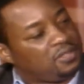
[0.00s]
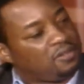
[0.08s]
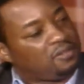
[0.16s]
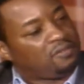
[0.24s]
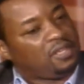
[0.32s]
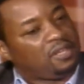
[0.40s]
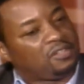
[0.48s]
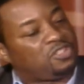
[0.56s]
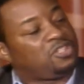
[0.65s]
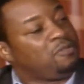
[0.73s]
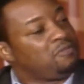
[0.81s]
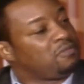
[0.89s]
They're, they're
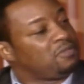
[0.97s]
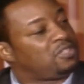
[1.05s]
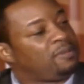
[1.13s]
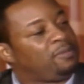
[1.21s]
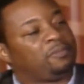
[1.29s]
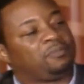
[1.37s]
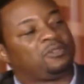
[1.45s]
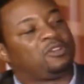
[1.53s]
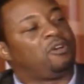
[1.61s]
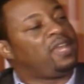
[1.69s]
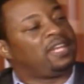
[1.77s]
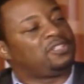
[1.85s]
students. Some of them
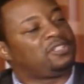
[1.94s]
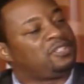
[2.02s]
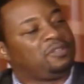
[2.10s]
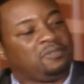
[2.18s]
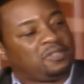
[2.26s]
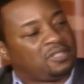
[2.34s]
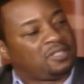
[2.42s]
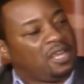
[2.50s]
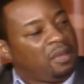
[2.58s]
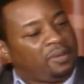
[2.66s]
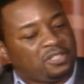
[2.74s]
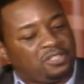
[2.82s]
go in as students,
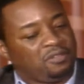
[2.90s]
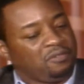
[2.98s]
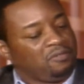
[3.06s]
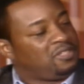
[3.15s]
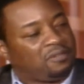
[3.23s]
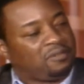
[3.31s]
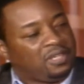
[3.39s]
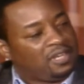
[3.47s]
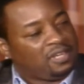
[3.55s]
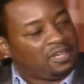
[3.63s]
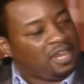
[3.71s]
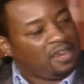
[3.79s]
but students don't
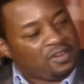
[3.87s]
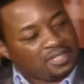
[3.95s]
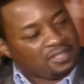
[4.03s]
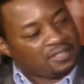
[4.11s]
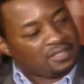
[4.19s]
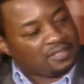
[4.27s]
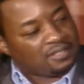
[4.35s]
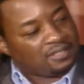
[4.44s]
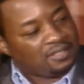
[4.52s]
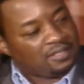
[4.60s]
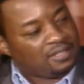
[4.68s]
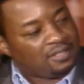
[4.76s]
get
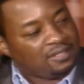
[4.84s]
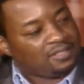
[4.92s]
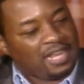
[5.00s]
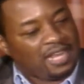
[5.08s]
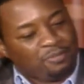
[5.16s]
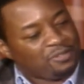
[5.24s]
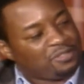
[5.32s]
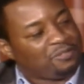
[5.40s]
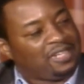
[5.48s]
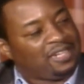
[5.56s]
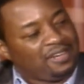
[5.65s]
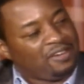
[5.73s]
inheritances. No. Disciples
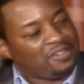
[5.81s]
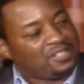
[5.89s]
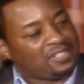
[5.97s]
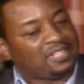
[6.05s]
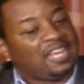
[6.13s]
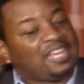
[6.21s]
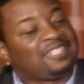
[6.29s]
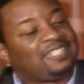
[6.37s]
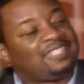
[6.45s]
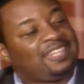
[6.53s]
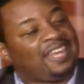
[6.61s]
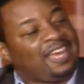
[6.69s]
don't get inheritances. Mm -mm.
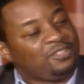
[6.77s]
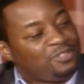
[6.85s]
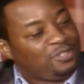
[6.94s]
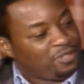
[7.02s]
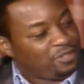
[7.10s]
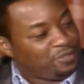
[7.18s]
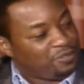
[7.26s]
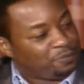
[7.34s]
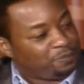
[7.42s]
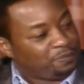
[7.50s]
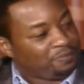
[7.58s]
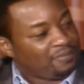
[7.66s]
Sons do.
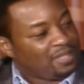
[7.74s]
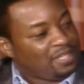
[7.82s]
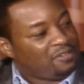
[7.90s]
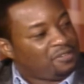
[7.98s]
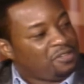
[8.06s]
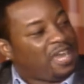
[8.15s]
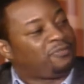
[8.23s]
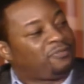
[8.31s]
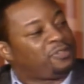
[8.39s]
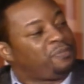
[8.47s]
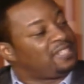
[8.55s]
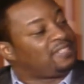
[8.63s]
Yes, they do. You, you have
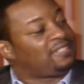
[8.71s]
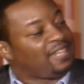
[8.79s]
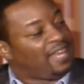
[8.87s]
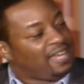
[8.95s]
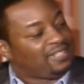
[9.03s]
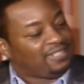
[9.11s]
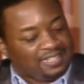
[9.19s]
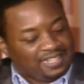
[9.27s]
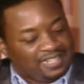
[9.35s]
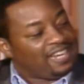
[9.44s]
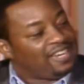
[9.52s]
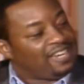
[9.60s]
to be a son mm to
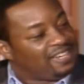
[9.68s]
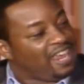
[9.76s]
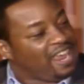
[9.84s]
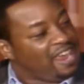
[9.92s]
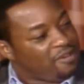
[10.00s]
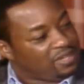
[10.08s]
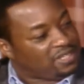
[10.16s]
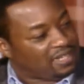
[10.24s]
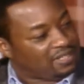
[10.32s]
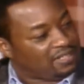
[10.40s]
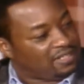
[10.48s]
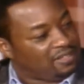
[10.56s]
mm-hmm. get an
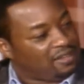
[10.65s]
inheritance. Right.